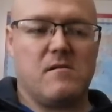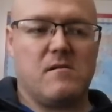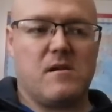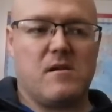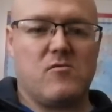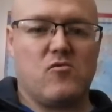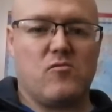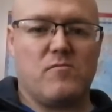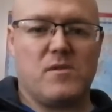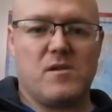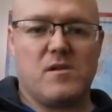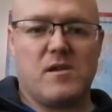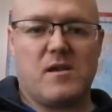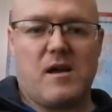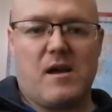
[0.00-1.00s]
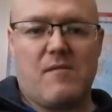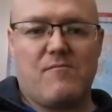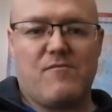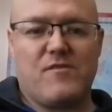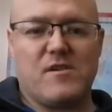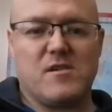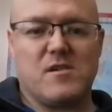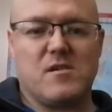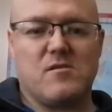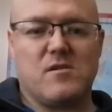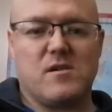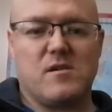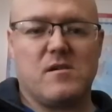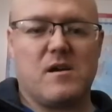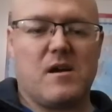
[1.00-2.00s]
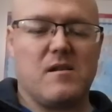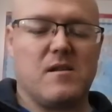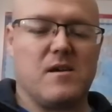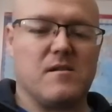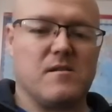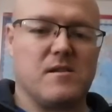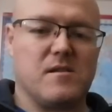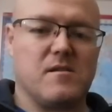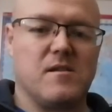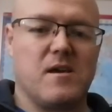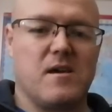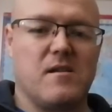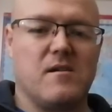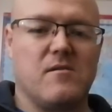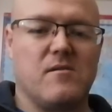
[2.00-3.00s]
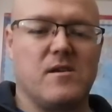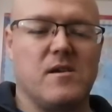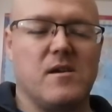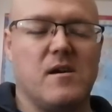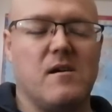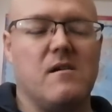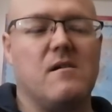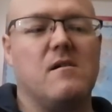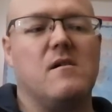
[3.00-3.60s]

I don't mean like I'm physically addicted to anything like that,